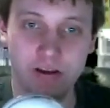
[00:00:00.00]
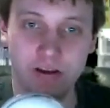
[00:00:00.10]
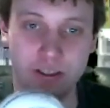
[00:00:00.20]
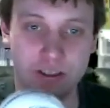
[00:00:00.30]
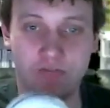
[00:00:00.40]

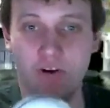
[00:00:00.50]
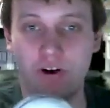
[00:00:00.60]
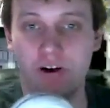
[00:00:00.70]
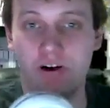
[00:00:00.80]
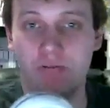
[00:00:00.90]
just
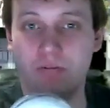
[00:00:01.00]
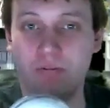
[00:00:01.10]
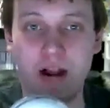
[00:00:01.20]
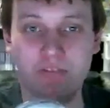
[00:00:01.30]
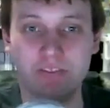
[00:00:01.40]
for
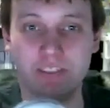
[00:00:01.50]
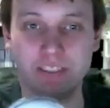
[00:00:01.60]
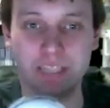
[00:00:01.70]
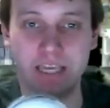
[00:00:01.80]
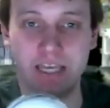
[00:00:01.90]

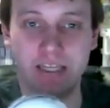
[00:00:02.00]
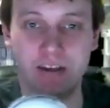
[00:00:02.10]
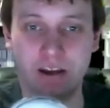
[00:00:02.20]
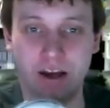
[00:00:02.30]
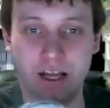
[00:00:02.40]
privacy's sake.
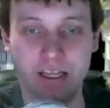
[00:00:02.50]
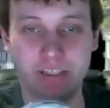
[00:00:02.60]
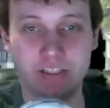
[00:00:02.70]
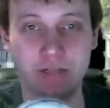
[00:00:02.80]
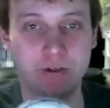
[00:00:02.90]

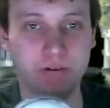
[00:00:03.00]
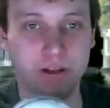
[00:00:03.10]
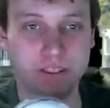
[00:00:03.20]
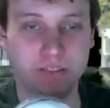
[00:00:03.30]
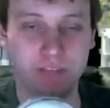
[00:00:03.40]
It should be
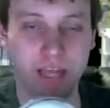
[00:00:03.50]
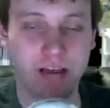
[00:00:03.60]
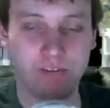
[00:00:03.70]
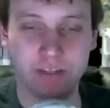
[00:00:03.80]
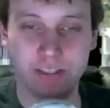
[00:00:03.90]
relatively
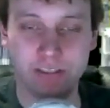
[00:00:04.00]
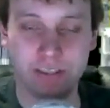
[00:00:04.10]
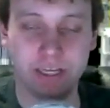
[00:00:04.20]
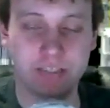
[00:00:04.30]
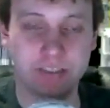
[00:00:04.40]
obvious. You
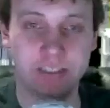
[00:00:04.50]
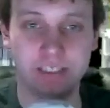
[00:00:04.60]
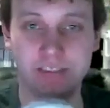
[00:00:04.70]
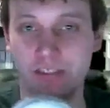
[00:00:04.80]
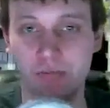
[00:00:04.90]
guys can
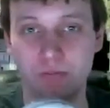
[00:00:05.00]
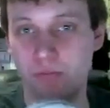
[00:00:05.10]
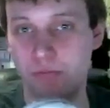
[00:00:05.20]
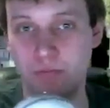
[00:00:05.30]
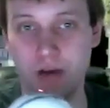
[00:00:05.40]
easily
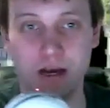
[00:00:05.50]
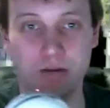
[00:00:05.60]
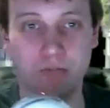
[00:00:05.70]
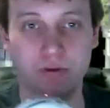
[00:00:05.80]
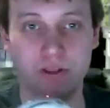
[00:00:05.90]

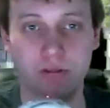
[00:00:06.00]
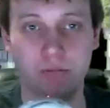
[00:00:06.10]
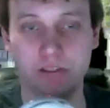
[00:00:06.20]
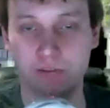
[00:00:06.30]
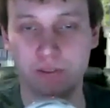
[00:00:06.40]
put the
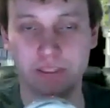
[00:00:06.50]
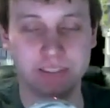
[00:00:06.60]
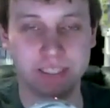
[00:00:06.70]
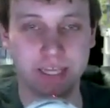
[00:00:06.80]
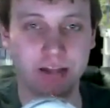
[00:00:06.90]
puzzle
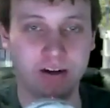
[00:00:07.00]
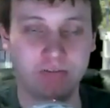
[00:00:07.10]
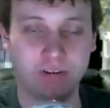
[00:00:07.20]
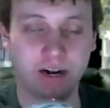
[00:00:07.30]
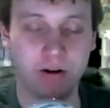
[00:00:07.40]
pieces together
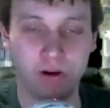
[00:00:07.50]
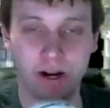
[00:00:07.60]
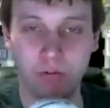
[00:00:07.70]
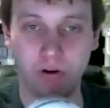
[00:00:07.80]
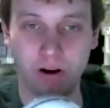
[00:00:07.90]
and figure out where
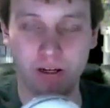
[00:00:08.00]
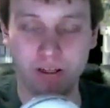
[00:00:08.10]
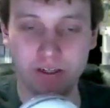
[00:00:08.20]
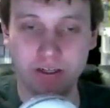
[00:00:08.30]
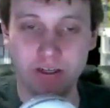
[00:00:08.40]
I work.
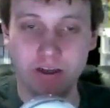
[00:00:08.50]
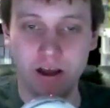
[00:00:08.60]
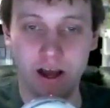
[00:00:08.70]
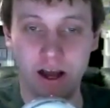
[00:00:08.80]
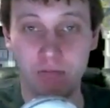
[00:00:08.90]

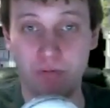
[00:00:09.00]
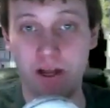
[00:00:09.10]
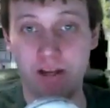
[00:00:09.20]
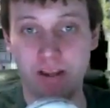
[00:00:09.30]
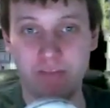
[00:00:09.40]

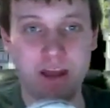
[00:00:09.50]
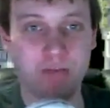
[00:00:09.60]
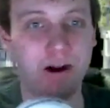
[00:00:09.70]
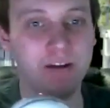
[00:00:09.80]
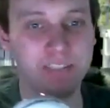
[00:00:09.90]
But I've
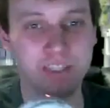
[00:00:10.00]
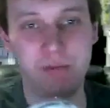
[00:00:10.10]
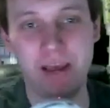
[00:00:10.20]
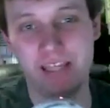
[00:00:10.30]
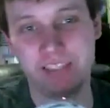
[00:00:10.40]
had problems in
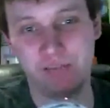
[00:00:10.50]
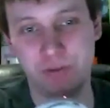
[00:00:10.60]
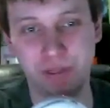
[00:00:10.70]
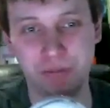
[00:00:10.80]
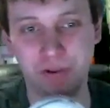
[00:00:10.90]
the past
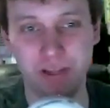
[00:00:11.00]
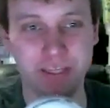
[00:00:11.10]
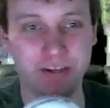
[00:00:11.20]
with people like